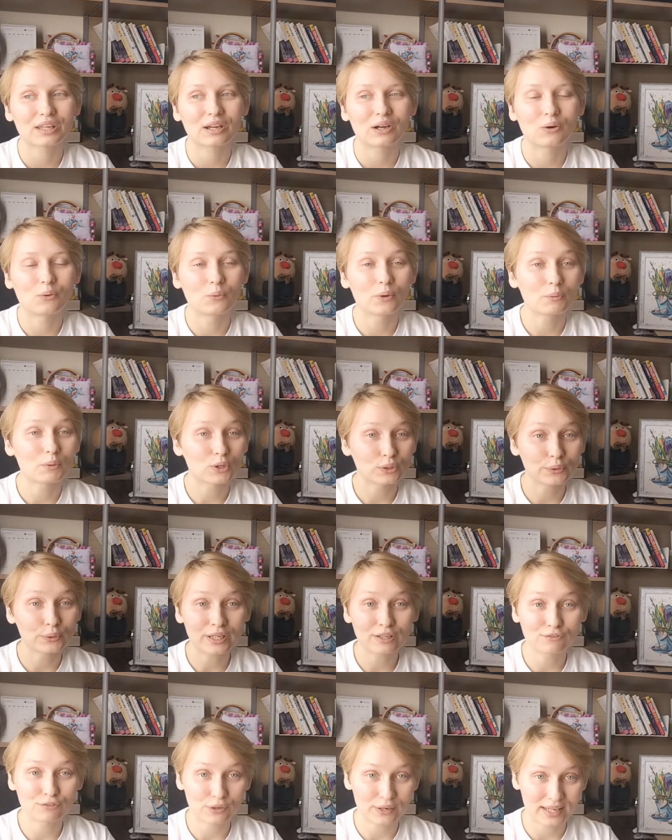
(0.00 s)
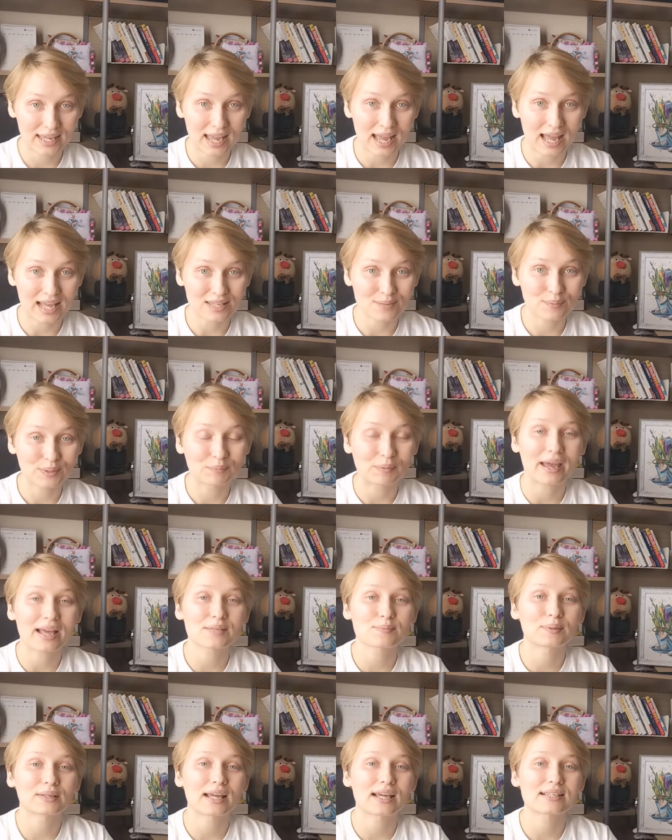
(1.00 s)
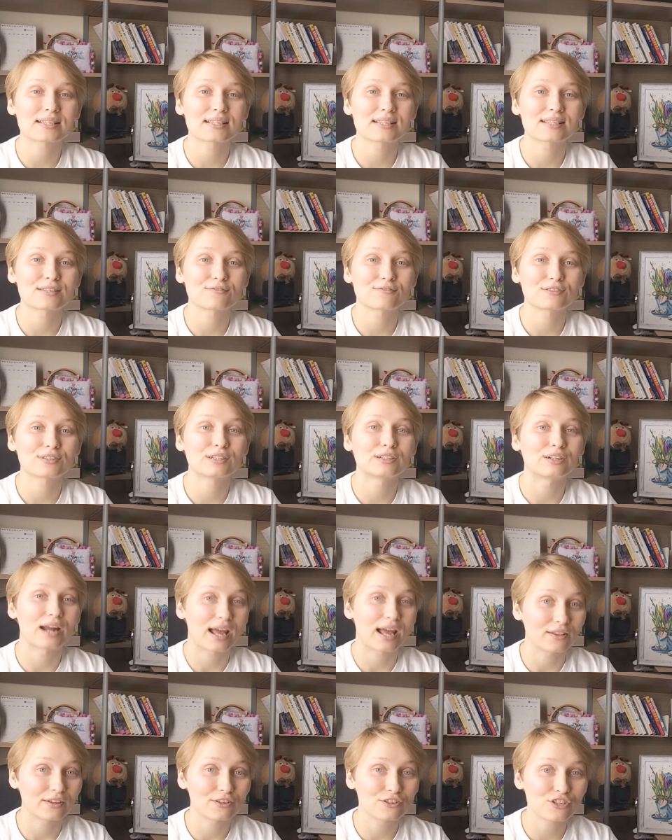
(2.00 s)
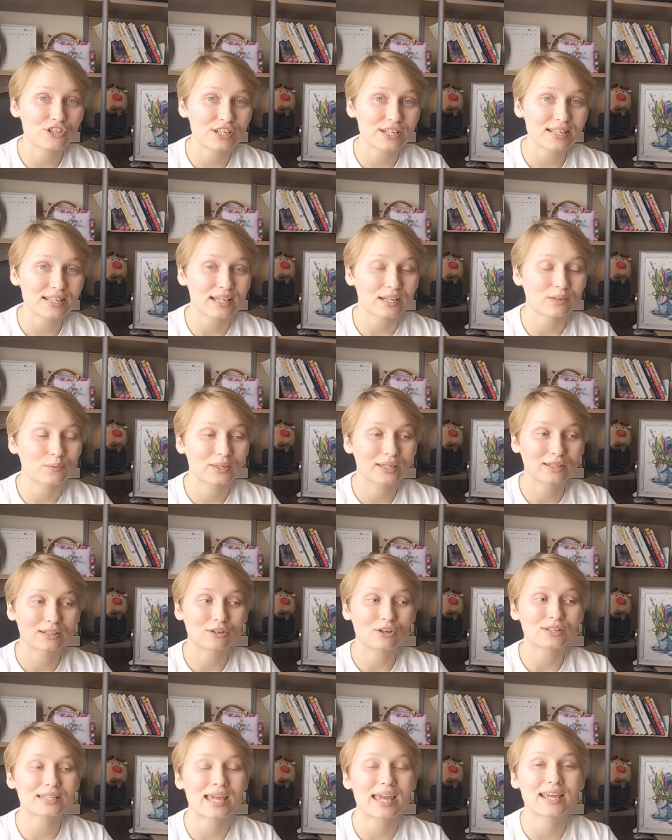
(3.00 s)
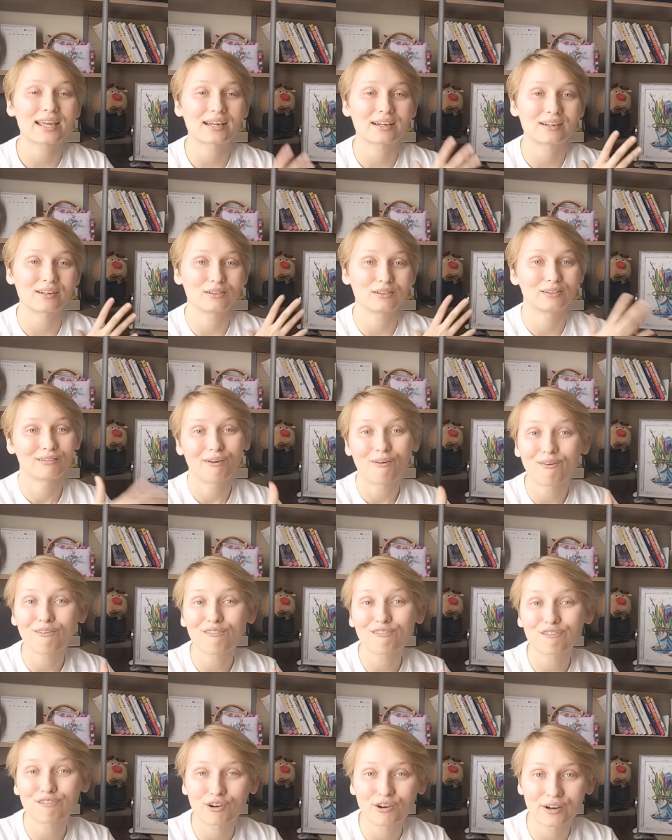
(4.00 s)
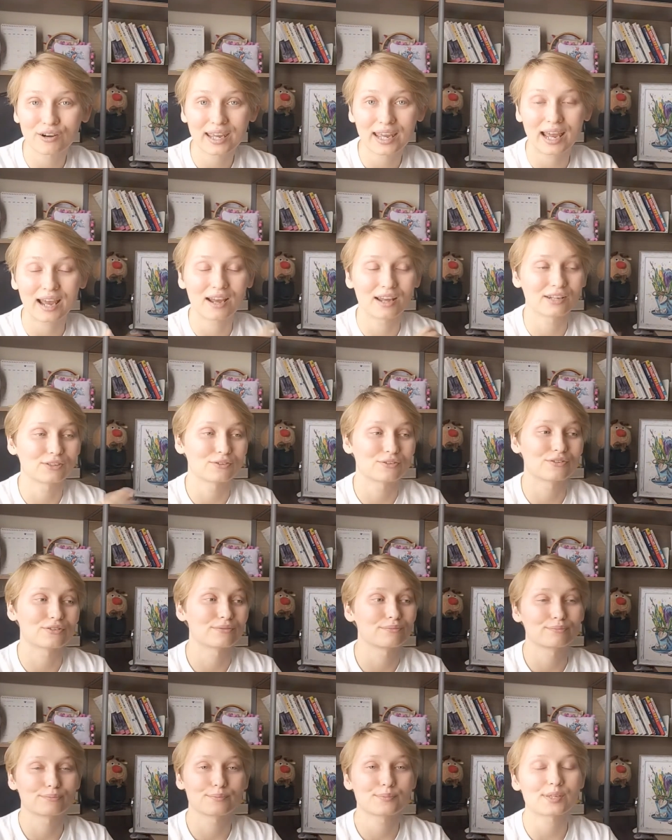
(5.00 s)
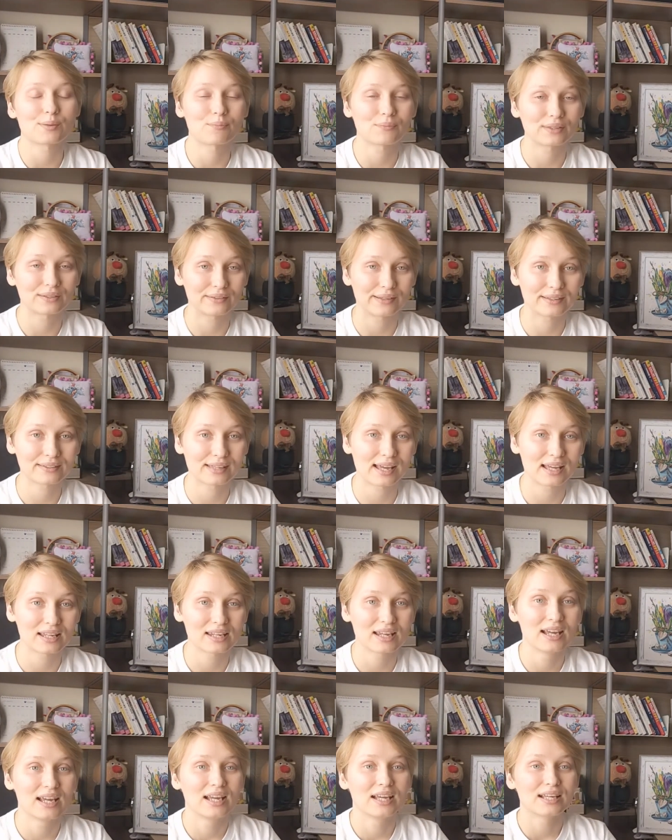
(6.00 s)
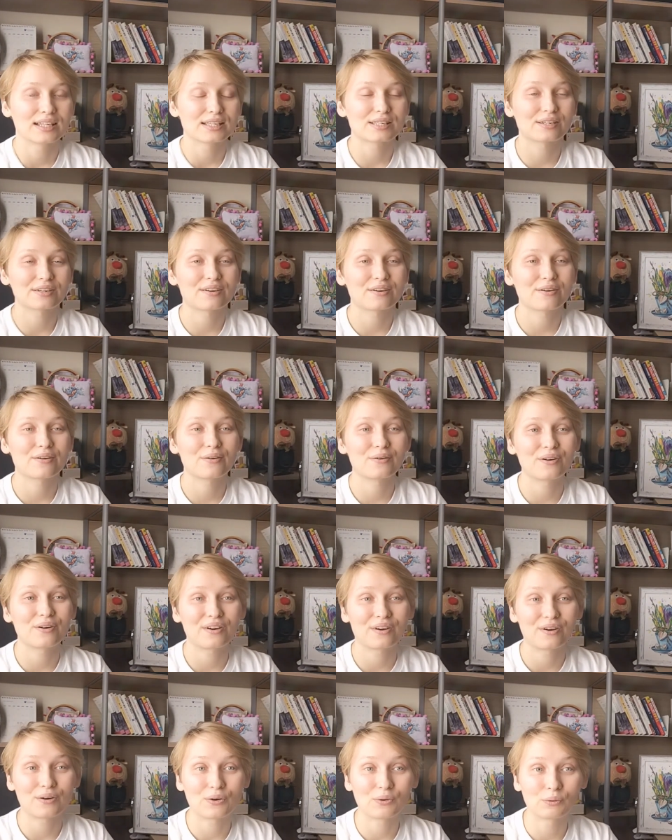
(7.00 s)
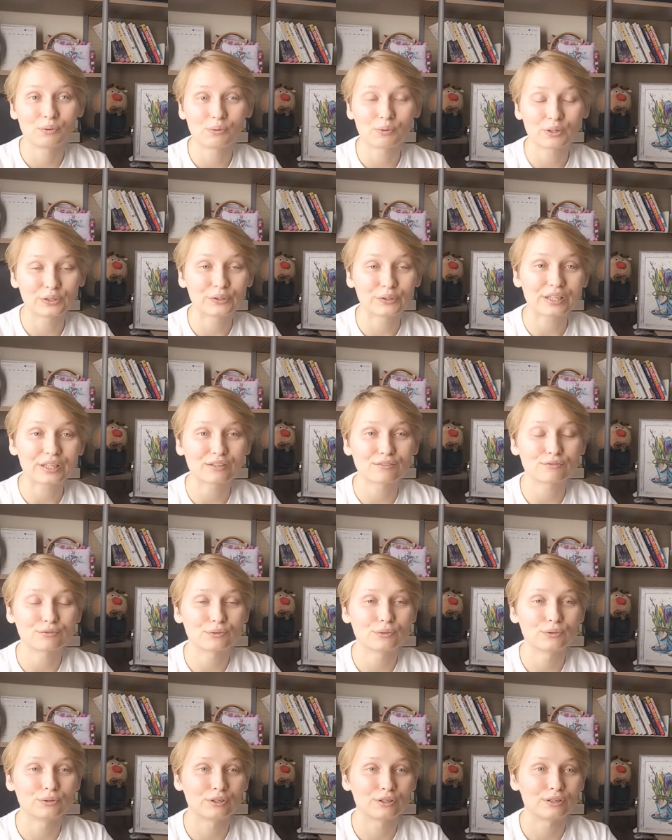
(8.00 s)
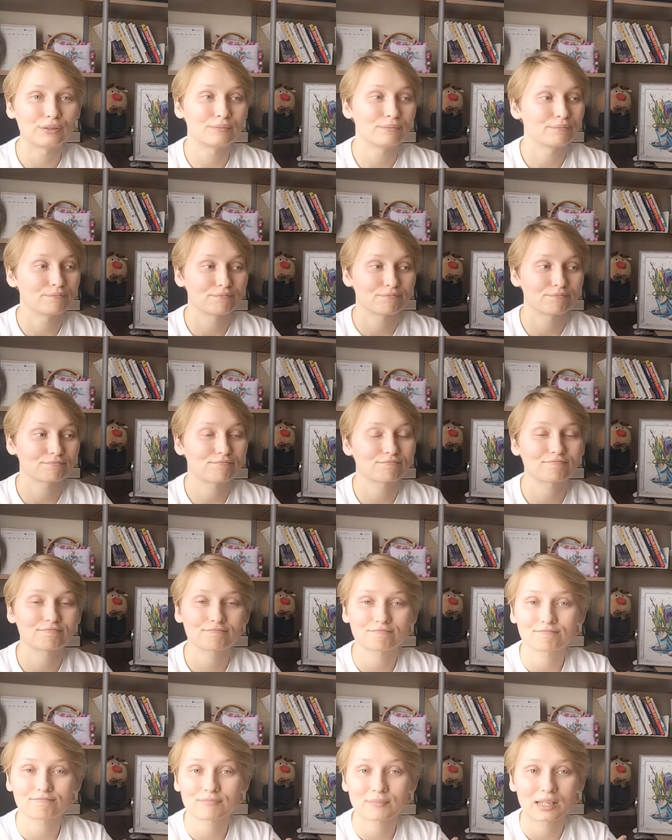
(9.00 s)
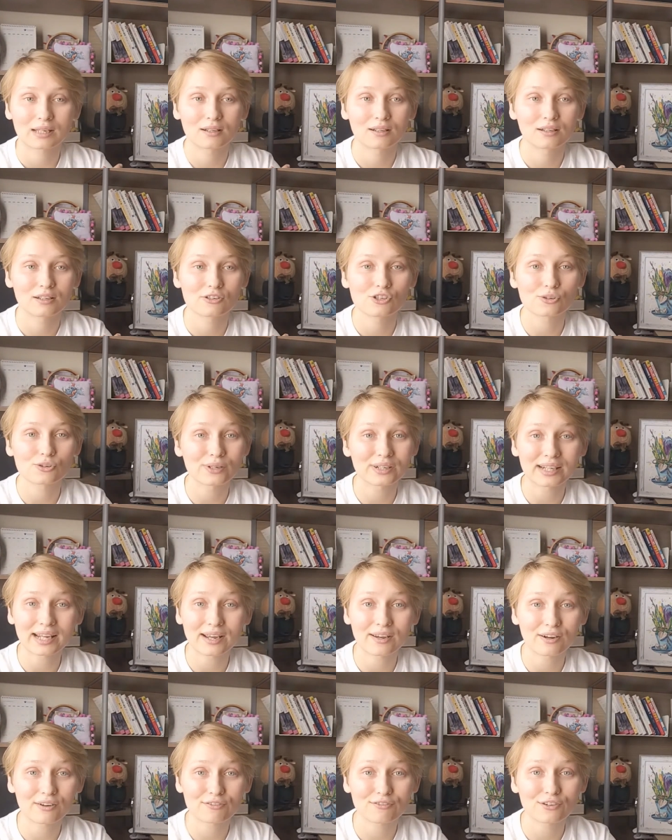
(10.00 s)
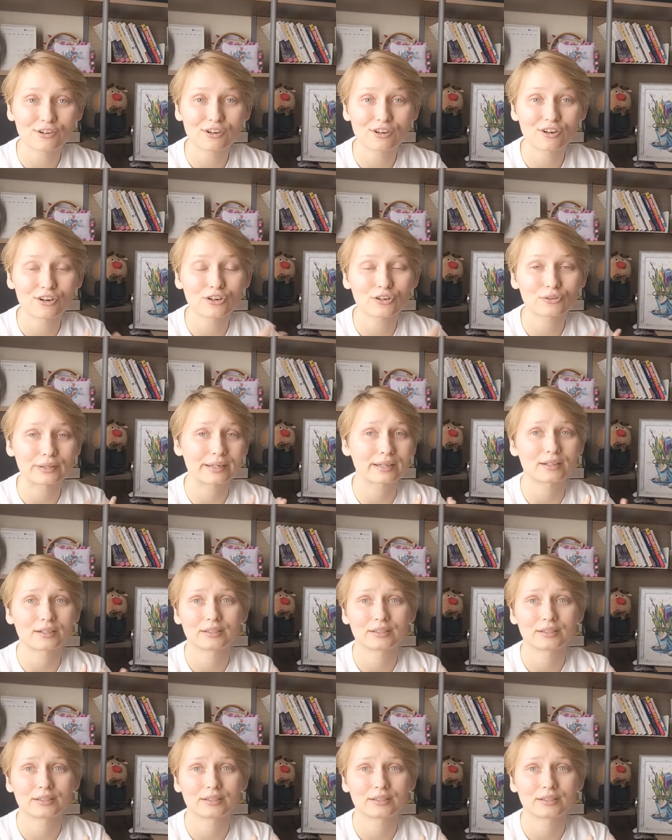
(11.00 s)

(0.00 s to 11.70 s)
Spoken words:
we were looking for a cat, but my husband has a severe allergies, and we cannot take a long fur cat or something like that. So we were looking for short fur, like